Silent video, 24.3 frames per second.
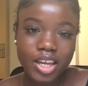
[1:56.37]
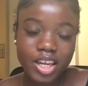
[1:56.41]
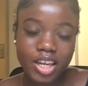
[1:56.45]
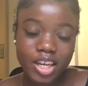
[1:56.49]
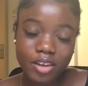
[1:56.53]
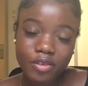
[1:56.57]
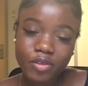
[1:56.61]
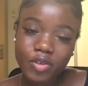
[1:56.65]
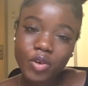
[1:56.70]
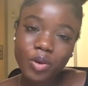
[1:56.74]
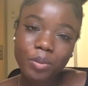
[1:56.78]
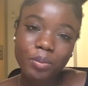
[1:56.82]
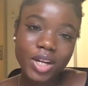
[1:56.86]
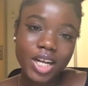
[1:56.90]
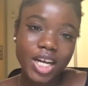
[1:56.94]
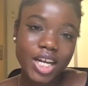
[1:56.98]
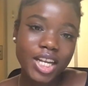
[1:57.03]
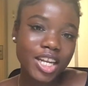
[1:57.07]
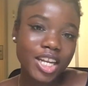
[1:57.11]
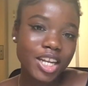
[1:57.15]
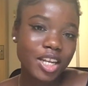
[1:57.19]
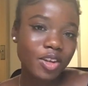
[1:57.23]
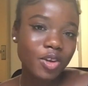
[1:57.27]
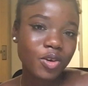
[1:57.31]
if you're
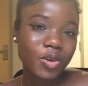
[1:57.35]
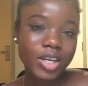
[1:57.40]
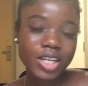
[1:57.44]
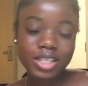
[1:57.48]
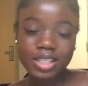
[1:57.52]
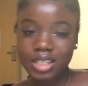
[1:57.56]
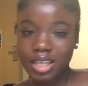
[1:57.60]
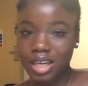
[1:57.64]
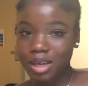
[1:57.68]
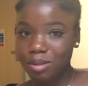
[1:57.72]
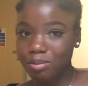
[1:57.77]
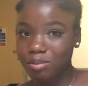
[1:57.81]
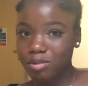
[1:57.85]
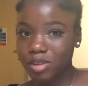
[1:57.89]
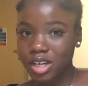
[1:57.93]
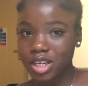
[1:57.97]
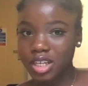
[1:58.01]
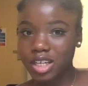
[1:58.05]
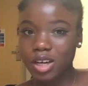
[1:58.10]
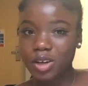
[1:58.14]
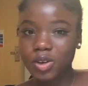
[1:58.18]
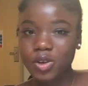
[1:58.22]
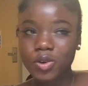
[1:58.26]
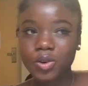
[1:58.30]
planning your exam
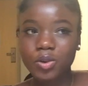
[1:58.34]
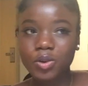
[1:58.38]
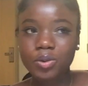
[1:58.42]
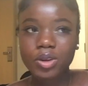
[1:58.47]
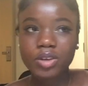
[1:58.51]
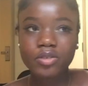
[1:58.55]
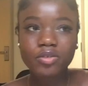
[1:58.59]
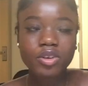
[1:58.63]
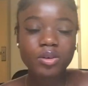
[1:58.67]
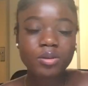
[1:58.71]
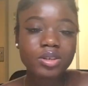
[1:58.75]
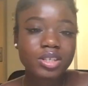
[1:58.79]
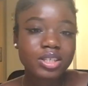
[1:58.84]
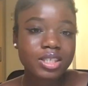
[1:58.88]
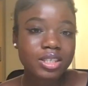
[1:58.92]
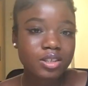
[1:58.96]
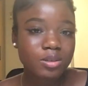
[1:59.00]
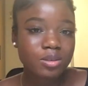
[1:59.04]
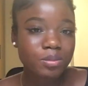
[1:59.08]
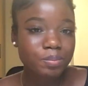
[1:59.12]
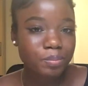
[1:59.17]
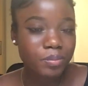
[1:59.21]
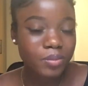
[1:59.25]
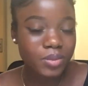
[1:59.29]
right now, if you're
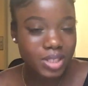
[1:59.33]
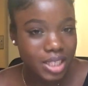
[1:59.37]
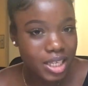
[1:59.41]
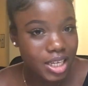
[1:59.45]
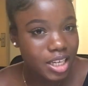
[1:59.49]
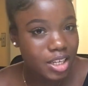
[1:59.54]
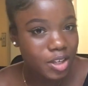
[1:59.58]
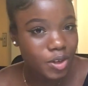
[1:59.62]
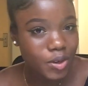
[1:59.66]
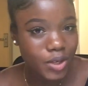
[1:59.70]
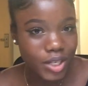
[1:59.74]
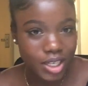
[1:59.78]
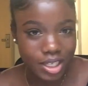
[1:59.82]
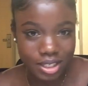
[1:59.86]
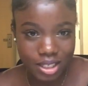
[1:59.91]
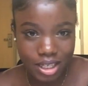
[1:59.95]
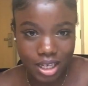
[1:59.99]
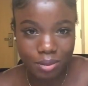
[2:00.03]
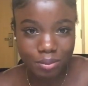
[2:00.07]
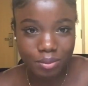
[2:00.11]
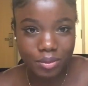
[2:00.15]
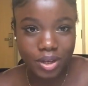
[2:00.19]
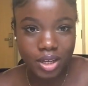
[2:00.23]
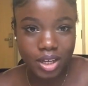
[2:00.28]
sitting your
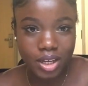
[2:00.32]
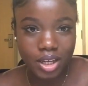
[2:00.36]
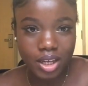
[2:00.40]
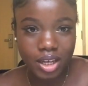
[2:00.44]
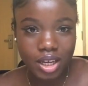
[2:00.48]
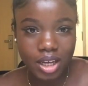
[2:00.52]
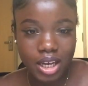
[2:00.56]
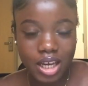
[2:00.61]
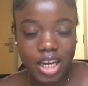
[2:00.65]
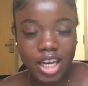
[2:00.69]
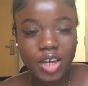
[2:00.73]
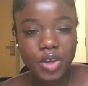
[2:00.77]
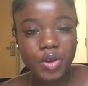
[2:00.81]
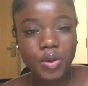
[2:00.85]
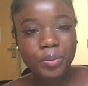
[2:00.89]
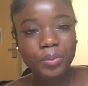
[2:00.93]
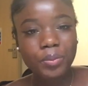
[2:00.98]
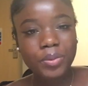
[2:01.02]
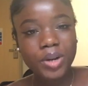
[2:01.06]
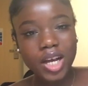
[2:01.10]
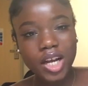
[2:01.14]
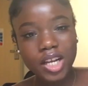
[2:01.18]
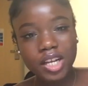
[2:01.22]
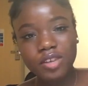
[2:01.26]
exam and you're
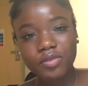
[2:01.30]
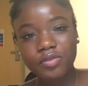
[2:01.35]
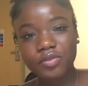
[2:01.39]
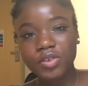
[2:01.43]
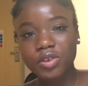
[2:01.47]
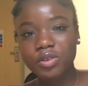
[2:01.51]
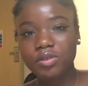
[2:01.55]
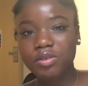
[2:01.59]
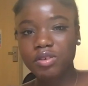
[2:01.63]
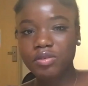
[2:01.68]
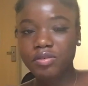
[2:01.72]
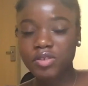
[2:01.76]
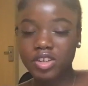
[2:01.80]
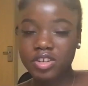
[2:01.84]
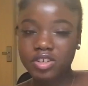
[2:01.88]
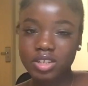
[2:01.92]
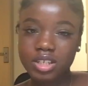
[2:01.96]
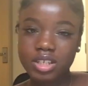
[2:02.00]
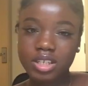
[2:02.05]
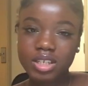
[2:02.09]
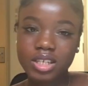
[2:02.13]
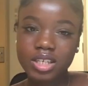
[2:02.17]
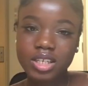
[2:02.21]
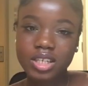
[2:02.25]
planning for your
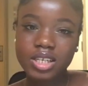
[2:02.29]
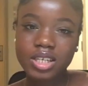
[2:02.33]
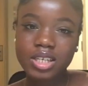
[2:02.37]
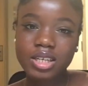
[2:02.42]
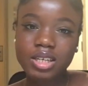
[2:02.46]
revision,